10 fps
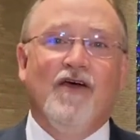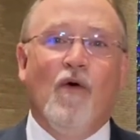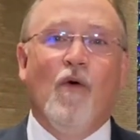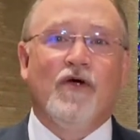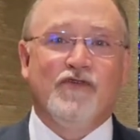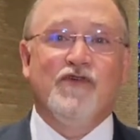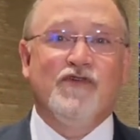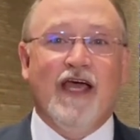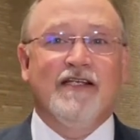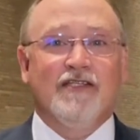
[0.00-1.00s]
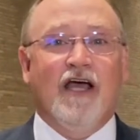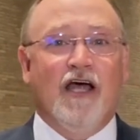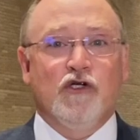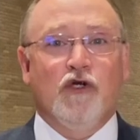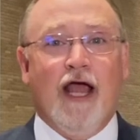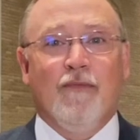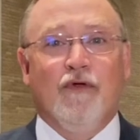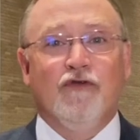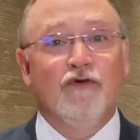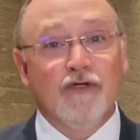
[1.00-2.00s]
or Suzanne Scott
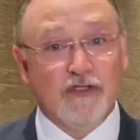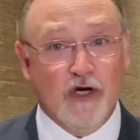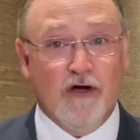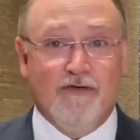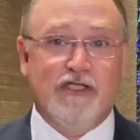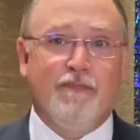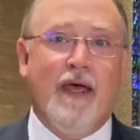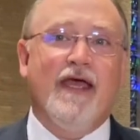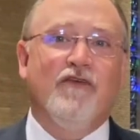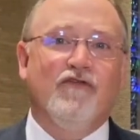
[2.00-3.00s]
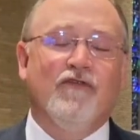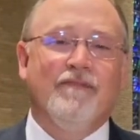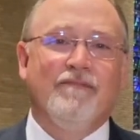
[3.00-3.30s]
Trammell to reserve a space.